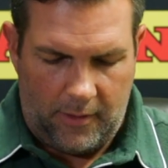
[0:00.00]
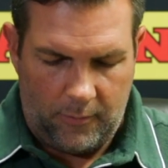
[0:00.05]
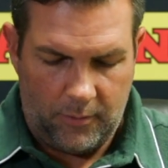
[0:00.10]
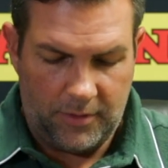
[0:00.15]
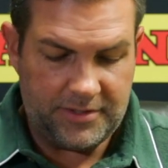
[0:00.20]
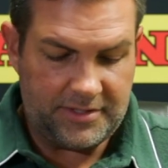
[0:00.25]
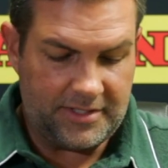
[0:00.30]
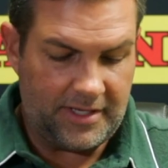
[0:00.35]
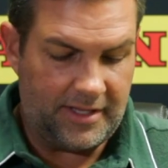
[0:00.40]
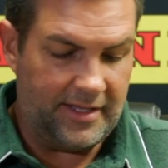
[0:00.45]

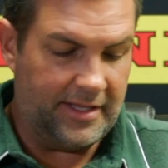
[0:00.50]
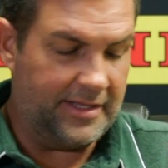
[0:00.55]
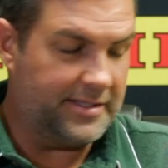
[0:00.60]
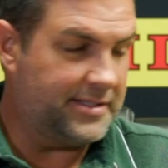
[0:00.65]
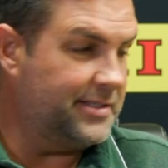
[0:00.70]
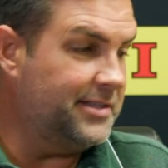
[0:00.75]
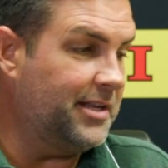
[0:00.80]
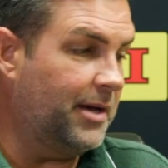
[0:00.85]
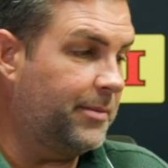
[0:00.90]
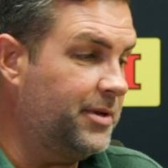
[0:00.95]
We'll say
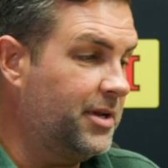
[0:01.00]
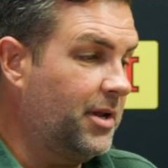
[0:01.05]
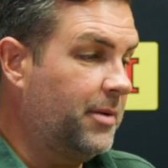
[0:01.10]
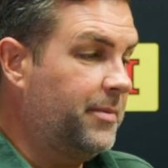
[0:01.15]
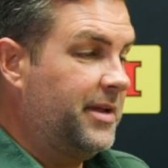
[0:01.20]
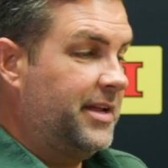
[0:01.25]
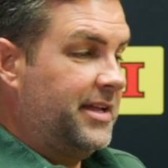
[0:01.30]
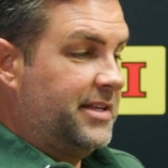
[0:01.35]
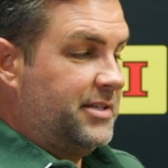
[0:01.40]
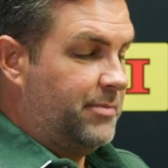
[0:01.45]
this, W
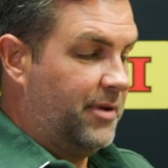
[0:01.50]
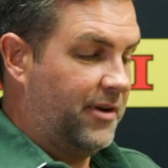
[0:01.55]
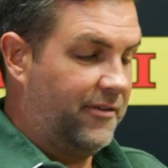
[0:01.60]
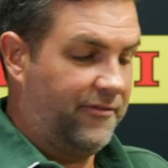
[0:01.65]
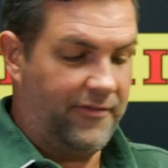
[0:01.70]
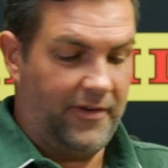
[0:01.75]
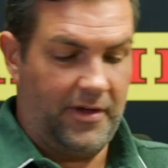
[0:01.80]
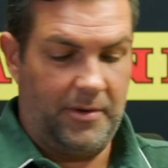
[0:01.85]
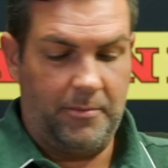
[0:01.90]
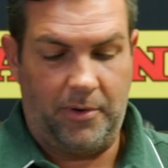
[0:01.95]
W E has been a
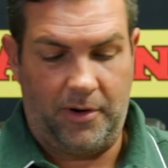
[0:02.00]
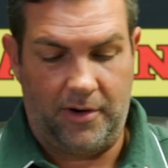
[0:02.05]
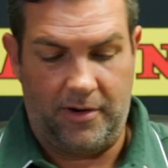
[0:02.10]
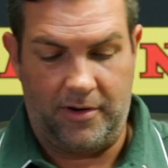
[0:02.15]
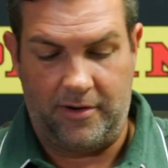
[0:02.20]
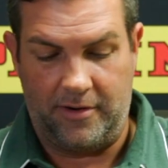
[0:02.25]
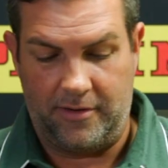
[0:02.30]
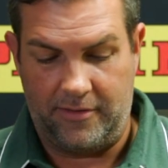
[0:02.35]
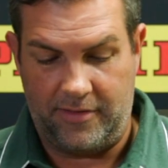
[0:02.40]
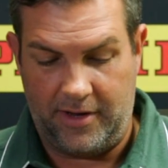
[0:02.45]
fun partner.